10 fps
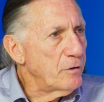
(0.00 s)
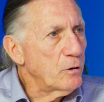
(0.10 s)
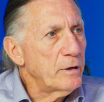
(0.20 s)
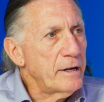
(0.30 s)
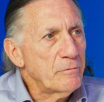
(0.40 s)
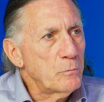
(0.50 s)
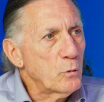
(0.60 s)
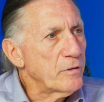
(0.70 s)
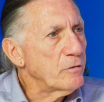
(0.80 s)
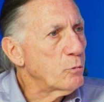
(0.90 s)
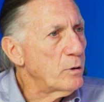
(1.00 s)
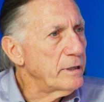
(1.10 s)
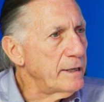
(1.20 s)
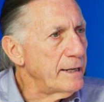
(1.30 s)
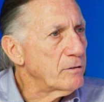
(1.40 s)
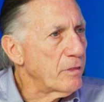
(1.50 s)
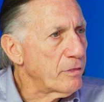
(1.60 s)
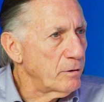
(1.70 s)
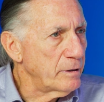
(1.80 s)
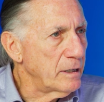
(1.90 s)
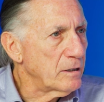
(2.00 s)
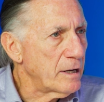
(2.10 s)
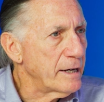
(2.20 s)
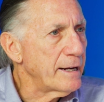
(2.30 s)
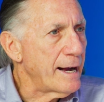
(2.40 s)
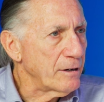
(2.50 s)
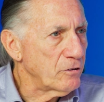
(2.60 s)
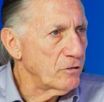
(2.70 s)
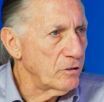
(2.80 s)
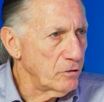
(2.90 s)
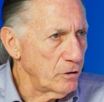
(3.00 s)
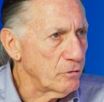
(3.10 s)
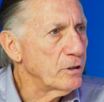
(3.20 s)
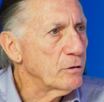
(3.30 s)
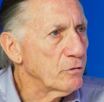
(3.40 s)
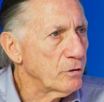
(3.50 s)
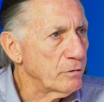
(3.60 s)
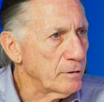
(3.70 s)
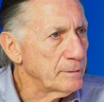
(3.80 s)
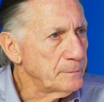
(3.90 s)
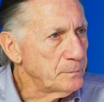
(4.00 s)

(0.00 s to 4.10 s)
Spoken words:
you're going to have more than 28 to 30 client accesses in your SQL Server.